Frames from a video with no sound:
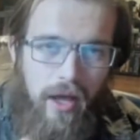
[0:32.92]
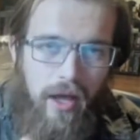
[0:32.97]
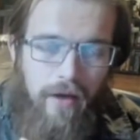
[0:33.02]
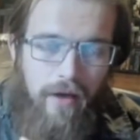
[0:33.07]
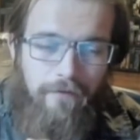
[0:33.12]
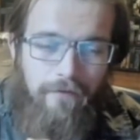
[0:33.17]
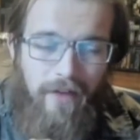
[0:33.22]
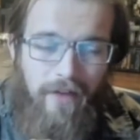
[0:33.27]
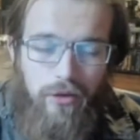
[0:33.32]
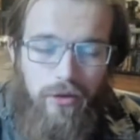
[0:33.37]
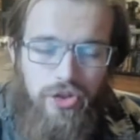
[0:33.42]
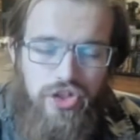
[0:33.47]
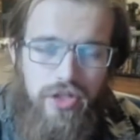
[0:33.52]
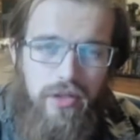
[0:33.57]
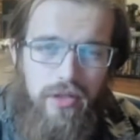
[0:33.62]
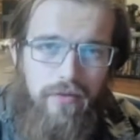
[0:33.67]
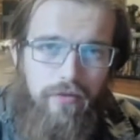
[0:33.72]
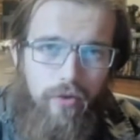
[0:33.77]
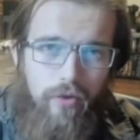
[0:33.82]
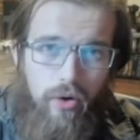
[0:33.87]

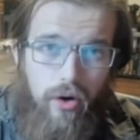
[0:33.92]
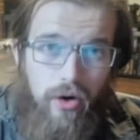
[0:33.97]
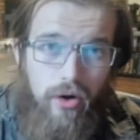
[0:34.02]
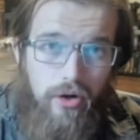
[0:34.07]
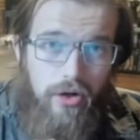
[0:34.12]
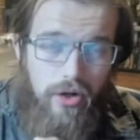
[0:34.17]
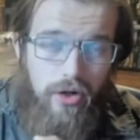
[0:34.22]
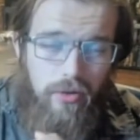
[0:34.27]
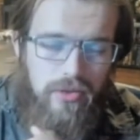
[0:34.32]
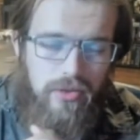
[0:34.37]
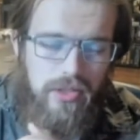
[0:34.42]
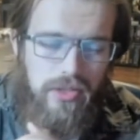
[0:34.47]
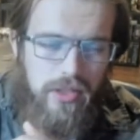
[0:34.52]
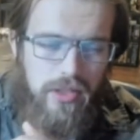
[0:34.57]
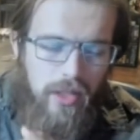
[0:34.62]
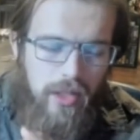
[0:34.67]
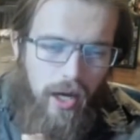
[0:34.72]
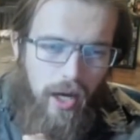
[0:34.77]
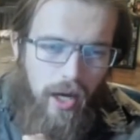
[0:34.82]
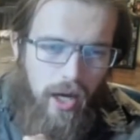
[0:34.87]
Falchion for our
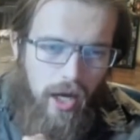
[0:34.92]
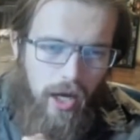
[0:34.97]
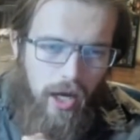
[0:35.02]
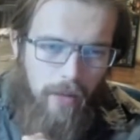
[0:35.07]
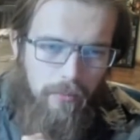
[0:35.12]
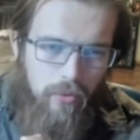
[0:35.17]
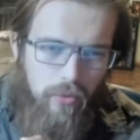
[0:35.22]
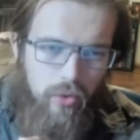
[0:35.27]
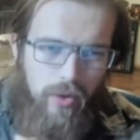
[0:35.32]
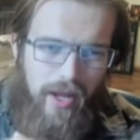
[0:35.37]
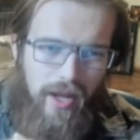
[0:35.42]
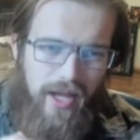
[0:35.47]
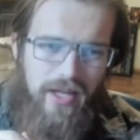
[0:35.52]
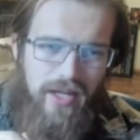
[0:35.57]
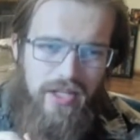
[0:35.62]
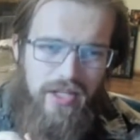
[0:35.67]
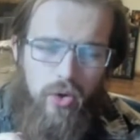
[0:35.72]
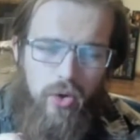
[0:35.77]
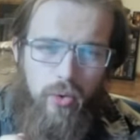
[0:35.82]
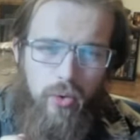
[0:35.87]
notes, who had
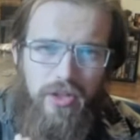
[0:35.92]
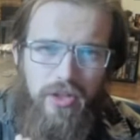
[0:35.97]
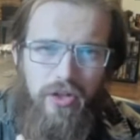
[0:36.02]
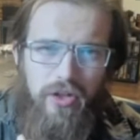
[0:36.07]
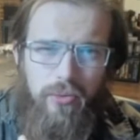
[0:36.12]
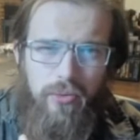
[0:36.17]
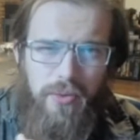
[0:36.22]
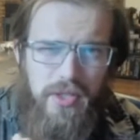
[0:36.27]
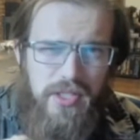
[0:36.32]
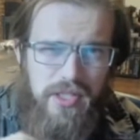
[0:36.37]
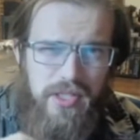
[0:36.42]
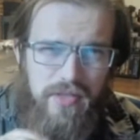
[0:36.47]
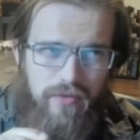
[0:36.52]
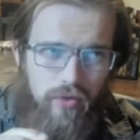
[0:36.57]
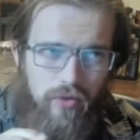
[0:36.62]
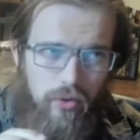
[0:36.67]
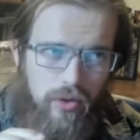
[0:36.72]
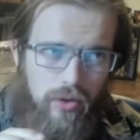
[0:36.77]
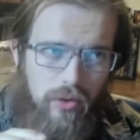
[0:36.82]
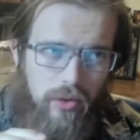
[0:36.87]
his own little reason
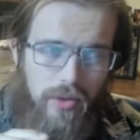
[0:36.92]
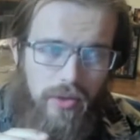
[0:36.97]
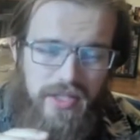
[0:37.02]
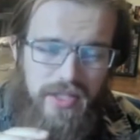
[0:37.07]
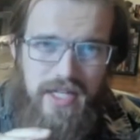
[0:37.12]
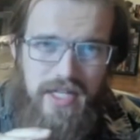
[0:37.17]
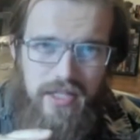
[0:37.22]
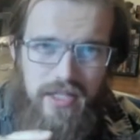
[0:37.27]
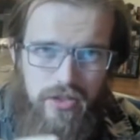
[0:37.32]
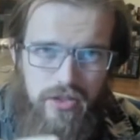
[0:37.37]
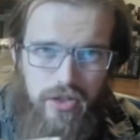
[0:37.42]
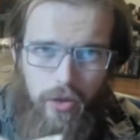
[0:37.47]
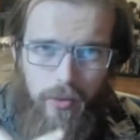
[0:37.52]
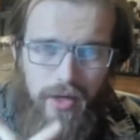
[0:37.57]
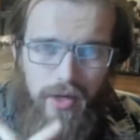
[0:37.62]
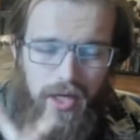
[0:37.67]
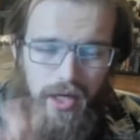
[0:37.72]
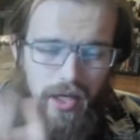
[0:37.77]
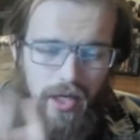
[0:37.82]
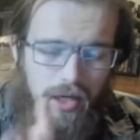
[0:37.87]
for what he's
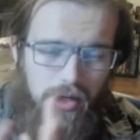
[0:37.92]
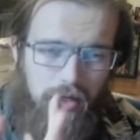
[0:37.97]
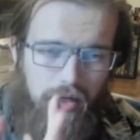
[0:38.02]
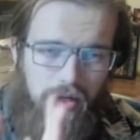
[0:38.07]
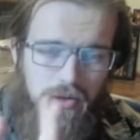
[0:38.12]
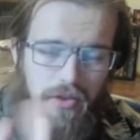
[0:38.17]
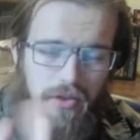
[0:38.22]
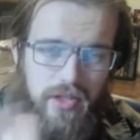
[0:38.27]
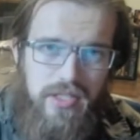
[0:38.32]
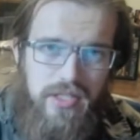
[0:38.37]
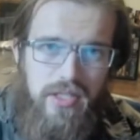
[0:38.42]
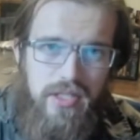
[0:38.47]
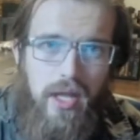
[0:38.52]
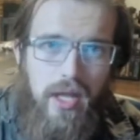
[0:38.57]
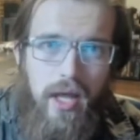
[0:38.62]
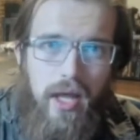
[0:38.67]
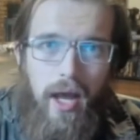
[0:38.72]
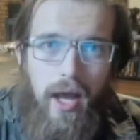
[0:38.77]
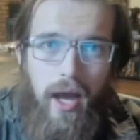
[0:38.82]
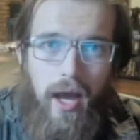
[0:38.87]
doing here in
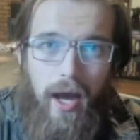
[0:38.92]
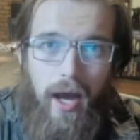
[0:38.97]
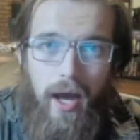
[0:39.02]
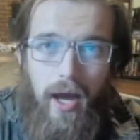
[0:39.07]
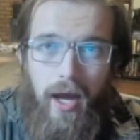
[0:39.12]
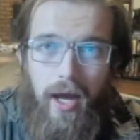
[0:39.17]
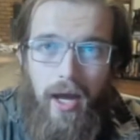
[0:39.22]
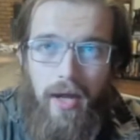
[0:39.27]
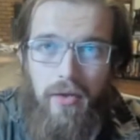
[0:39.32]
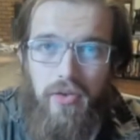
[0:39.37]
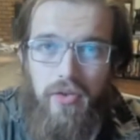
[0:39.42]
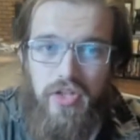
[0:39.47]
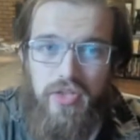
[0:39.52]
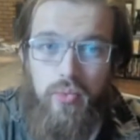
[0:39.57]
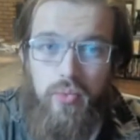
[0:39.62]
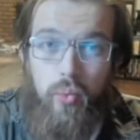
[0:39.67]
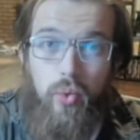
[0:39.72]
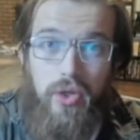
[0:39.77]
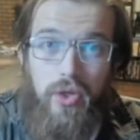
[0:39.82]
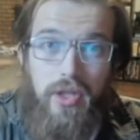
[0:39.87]
this
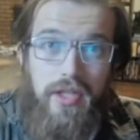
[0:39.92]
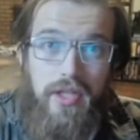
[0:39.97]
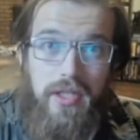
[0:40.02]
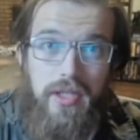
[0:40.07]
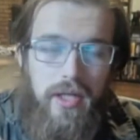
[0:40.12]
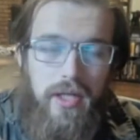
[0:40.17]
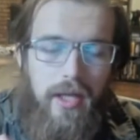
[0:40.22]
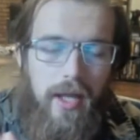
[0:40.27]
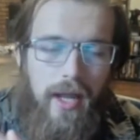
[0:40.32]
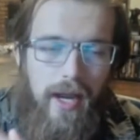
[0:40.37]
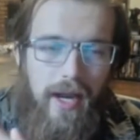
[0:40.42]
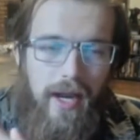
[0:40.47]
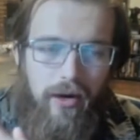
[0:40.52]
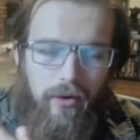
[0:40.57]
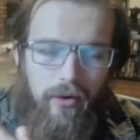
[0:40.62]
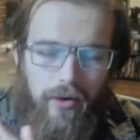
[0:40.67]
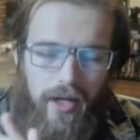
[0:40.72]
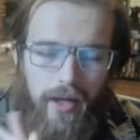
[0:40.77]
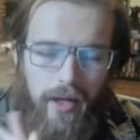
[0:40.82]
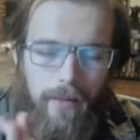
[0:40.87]
woodland
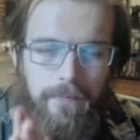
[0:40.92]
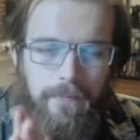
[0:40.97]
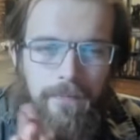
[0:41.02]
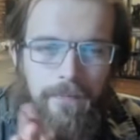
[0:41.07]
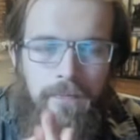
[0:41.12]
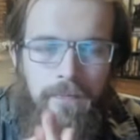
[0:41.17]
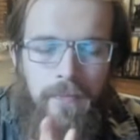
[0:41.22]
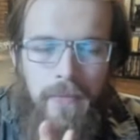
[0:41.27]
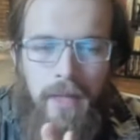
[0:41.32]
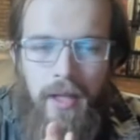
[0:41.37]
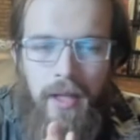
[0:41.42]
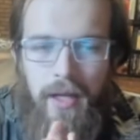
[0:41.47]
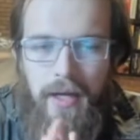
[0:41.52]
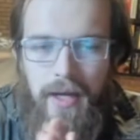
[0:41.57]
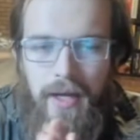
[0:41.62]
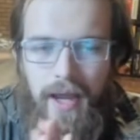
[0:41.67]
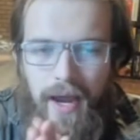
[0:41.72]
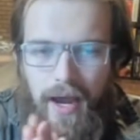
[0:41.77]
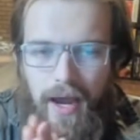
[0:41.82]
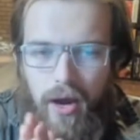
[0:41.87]
area.
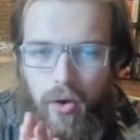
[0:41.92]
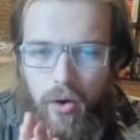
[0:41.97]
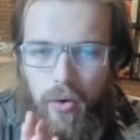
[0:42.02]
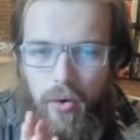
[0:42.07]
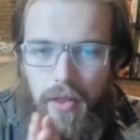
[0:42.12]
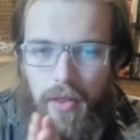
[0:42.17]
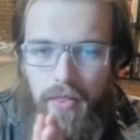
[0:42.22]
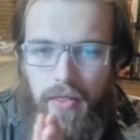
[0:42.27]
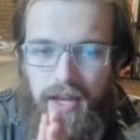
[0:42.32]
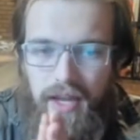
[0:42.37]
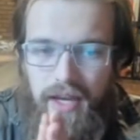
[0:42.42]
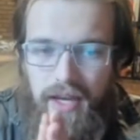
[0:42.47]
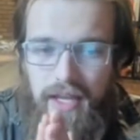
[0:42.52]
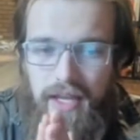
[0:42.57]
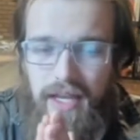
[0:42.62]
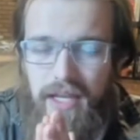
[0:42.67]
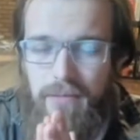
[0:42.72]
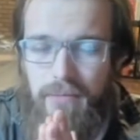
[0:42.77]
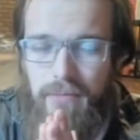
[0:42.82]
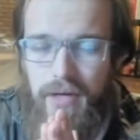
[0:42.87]
Now,
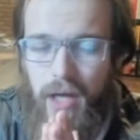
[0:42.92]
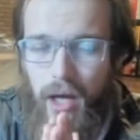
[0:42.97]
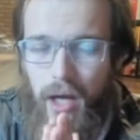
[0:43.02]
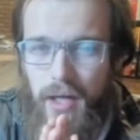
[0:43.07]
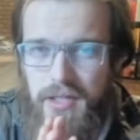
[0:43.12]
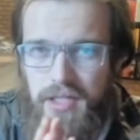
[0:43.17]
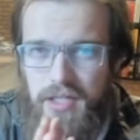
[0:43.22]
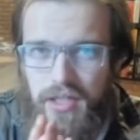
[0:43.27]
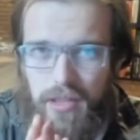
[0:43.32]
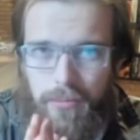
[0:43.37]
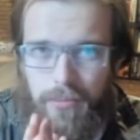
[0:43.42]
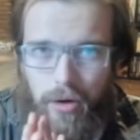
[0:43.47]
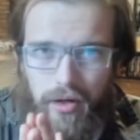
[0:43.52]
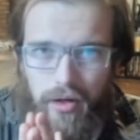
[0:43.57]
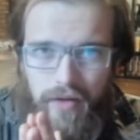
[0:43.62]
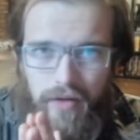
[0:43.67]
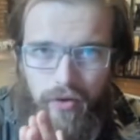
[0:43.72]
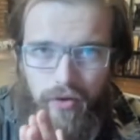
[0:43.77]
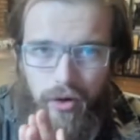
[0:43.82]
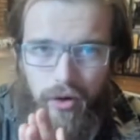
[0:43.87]
he had been hunting the
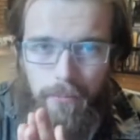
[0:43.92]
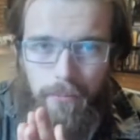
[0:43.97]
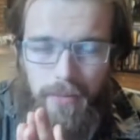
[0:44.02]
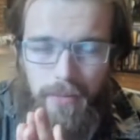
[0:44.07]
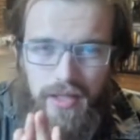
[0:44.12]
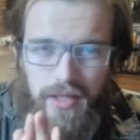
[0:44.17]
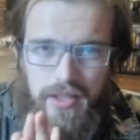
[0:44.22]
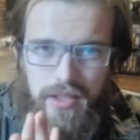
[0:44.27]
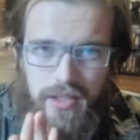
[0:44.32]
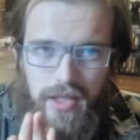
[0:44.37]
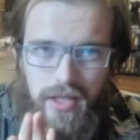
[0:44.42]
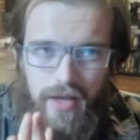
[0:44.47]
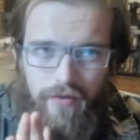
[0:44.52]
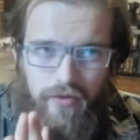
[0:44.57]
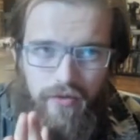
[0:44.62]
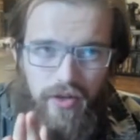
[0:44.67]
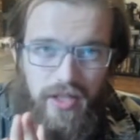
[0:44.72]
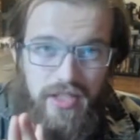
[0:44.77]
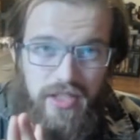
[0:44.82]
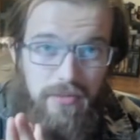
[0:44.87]
party for a bit, if
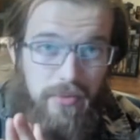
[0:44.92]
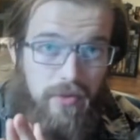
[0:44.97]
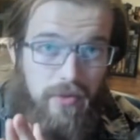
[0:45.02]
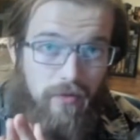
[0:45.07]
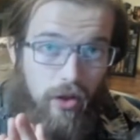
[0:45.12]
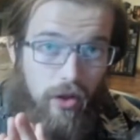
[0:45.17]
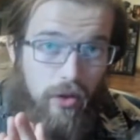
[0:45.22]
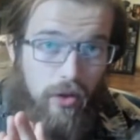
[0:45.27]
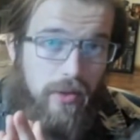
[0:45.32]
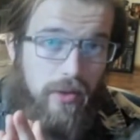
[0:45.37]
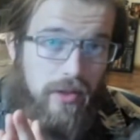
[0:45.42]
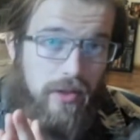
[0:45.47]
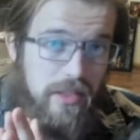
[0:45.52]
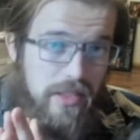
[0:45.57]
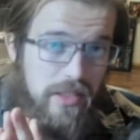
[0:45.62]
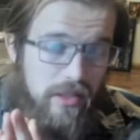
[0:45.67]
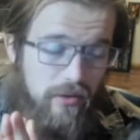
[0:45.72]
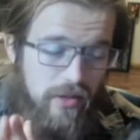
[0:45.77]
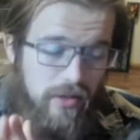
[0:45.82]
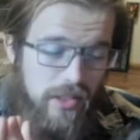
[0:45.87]
you guys have been following the
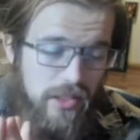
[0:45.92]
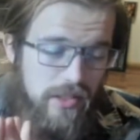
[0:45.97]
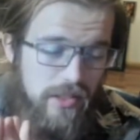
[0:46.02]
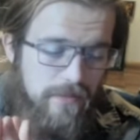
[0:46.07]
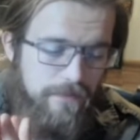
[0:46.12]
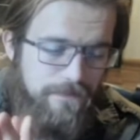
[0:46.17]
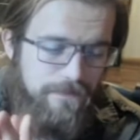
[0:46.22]
series,